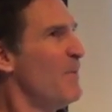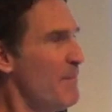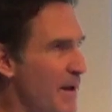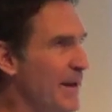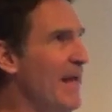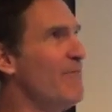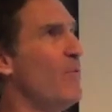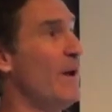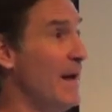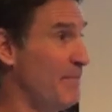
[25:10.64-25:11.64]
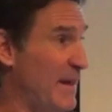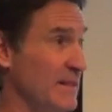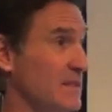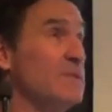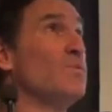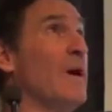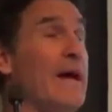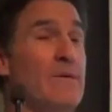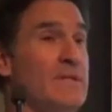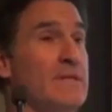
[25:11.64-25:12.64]
Right about halfway up, and this is when
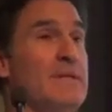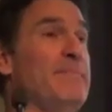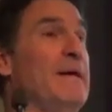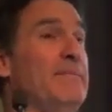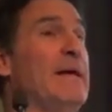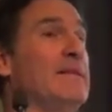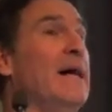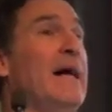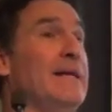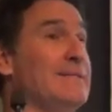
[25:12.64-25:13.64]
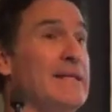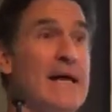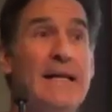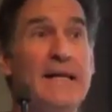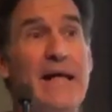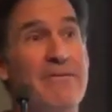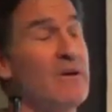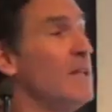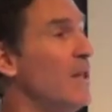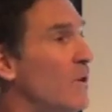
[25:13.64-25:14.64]
I was at the, about the highest, and I didn't
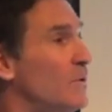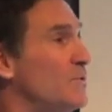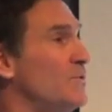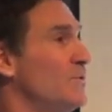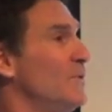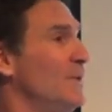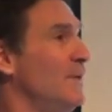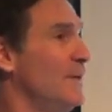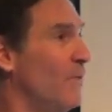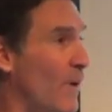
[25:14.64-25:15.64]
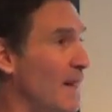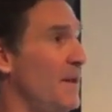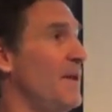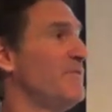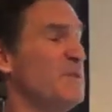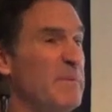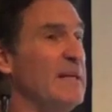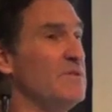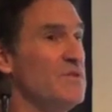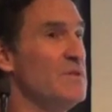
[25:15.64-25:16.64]
have clothes well enough to
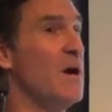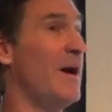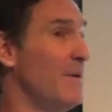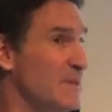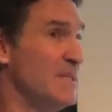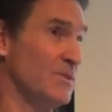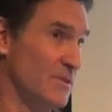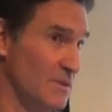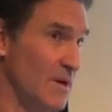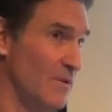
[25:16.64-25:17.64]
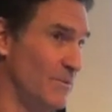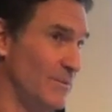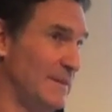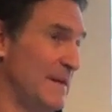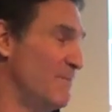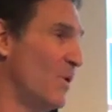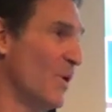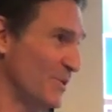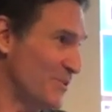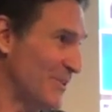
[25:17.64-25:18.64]
be in snow. I was in snow on that
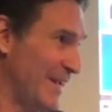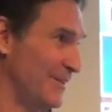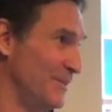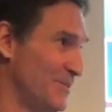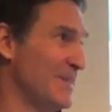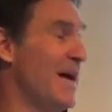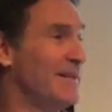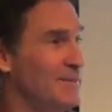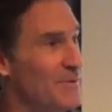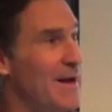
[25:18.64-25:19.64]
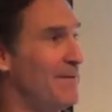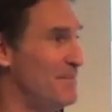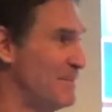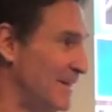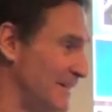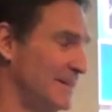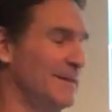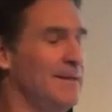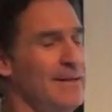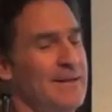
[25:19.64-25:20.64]
motorcycle, sliding around in mud.
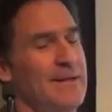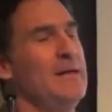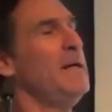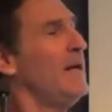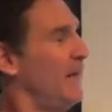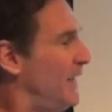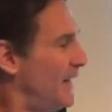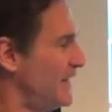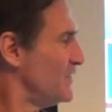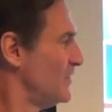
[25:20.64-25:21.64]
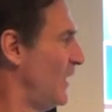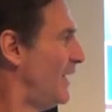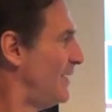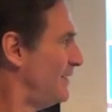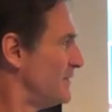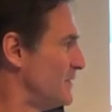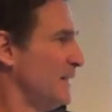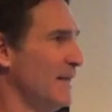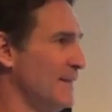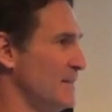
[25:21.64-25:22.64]
And I saw,
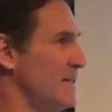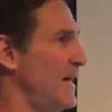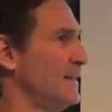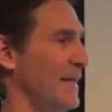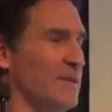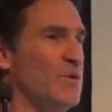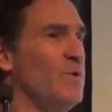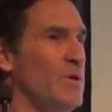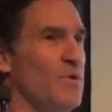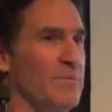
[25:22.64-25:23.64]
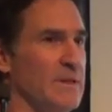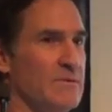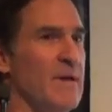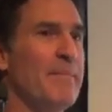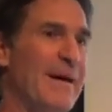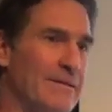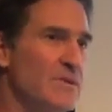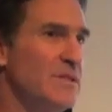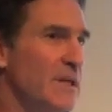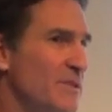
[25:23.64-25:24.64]
sitting on the side like two humans, about
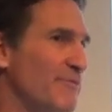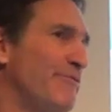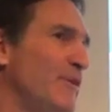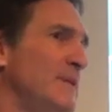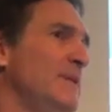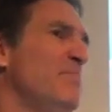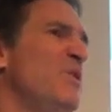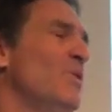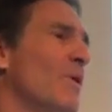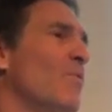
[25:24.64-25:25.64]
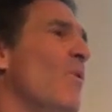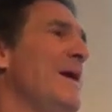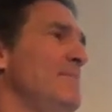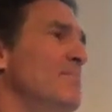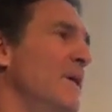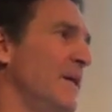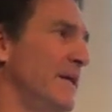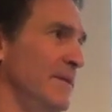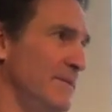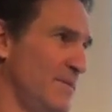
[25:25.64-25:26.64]
six foot pure white
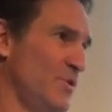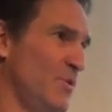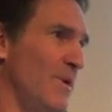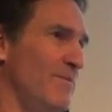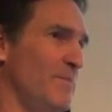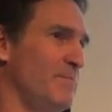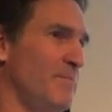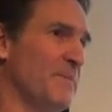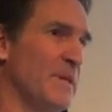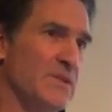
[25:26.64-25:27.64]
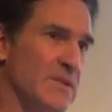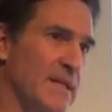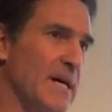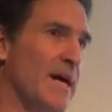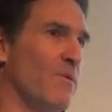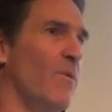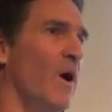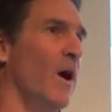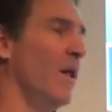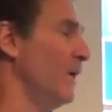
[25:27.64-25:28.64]
monkeys, two of them, sitting on a
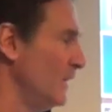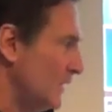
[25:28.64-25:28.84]
wall.